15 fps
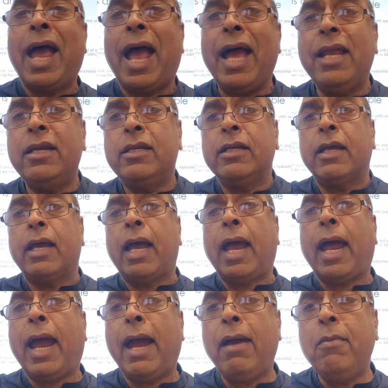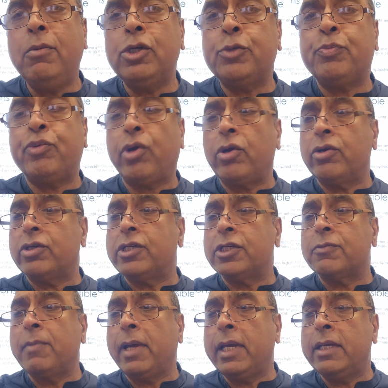And how much product
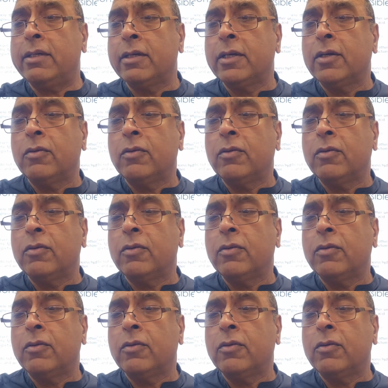is made?